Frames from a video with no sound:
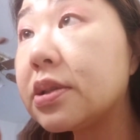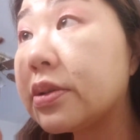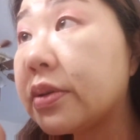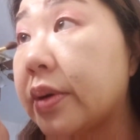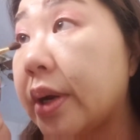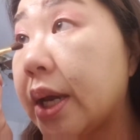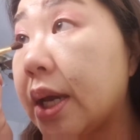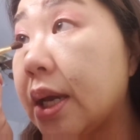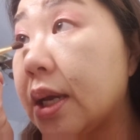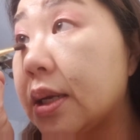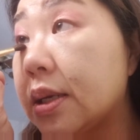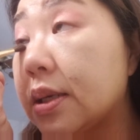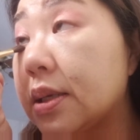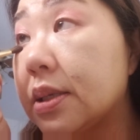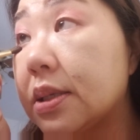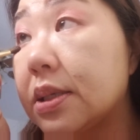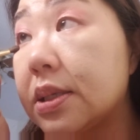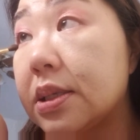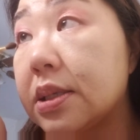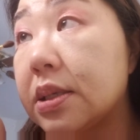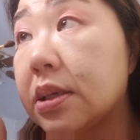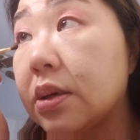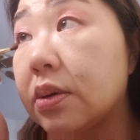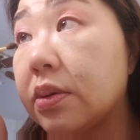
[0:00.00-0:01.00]
right?
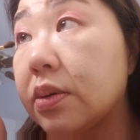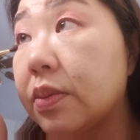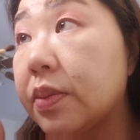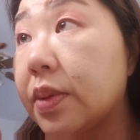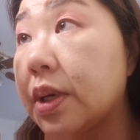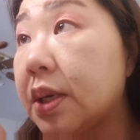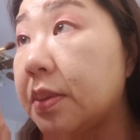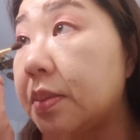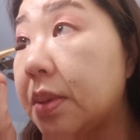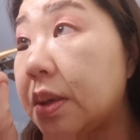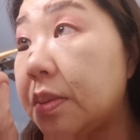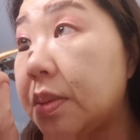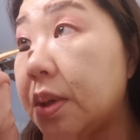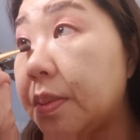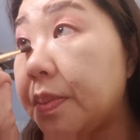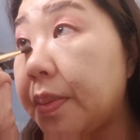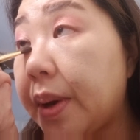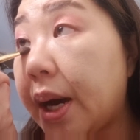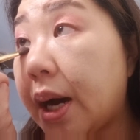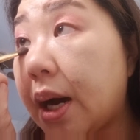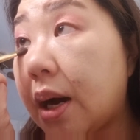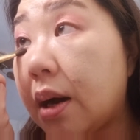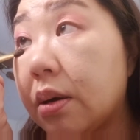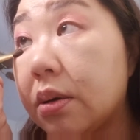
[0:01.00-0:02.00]
So we want to maybe
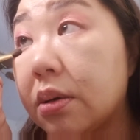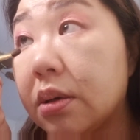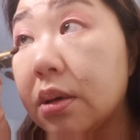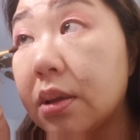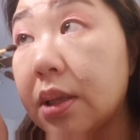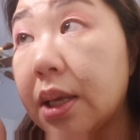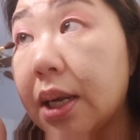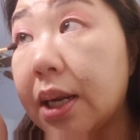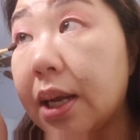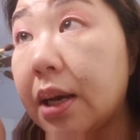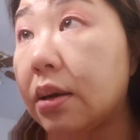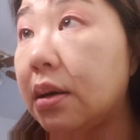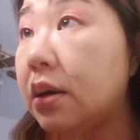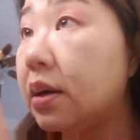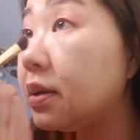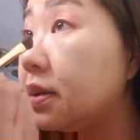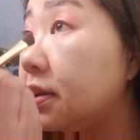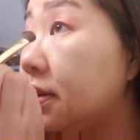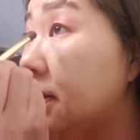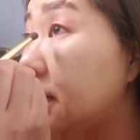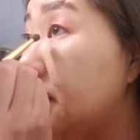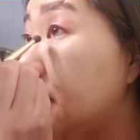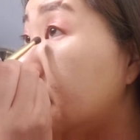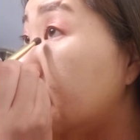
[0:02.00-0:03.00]
powder that out a
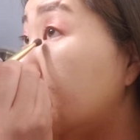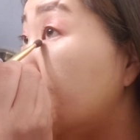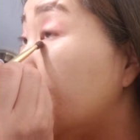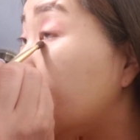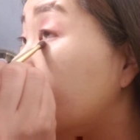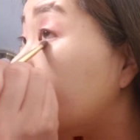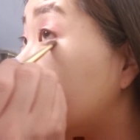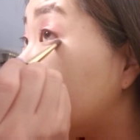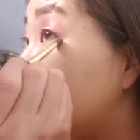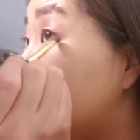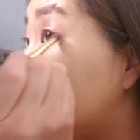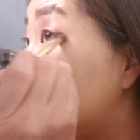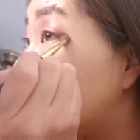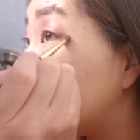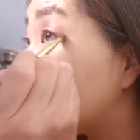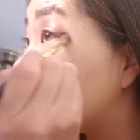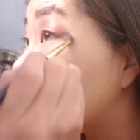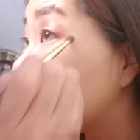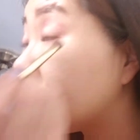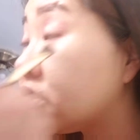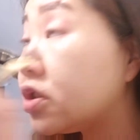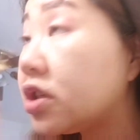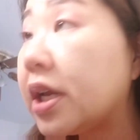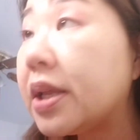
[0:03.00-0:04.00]
little bit,
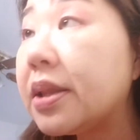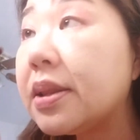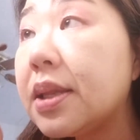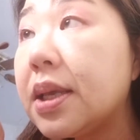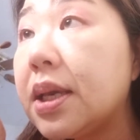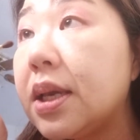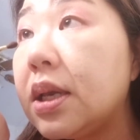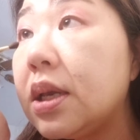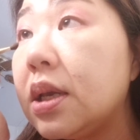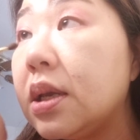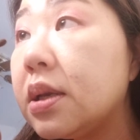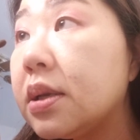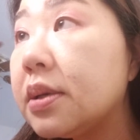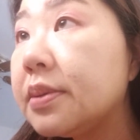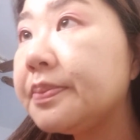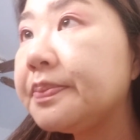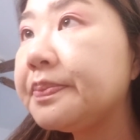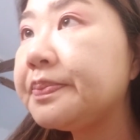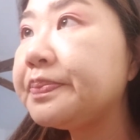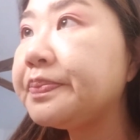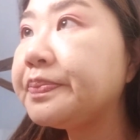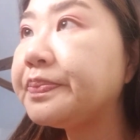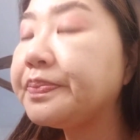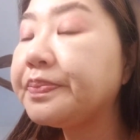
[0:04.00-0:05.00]
just gently.
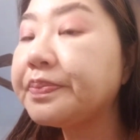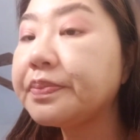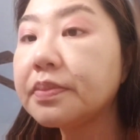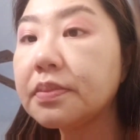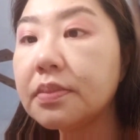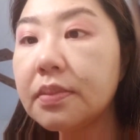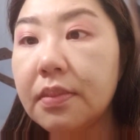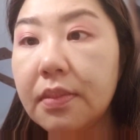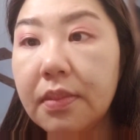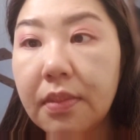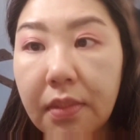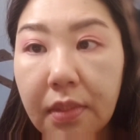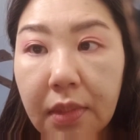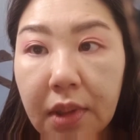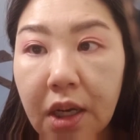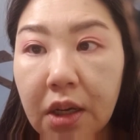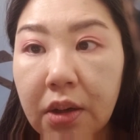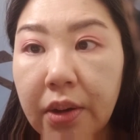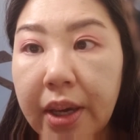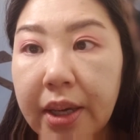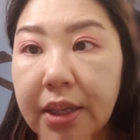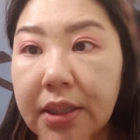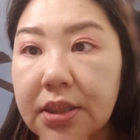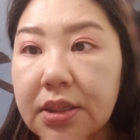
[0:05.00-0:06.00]

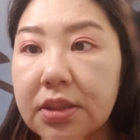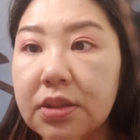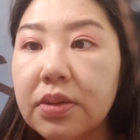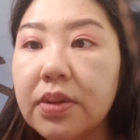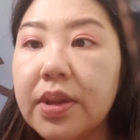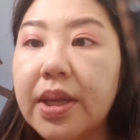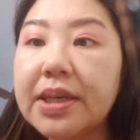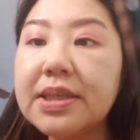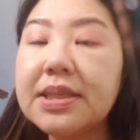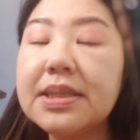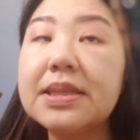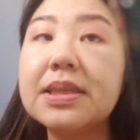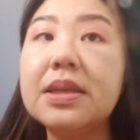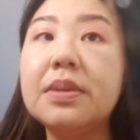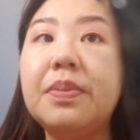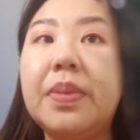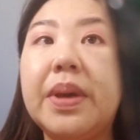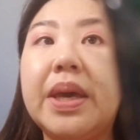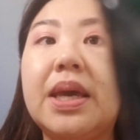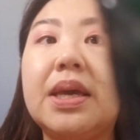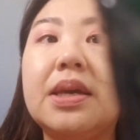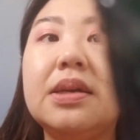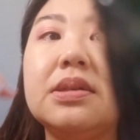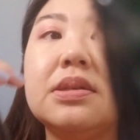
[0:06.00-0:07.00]
Okay, so that's the
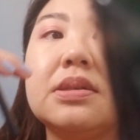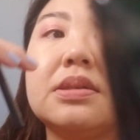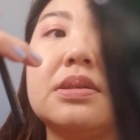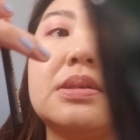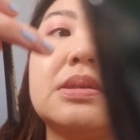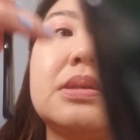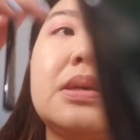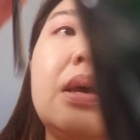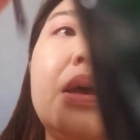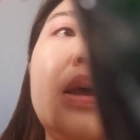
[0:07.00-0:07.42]
base,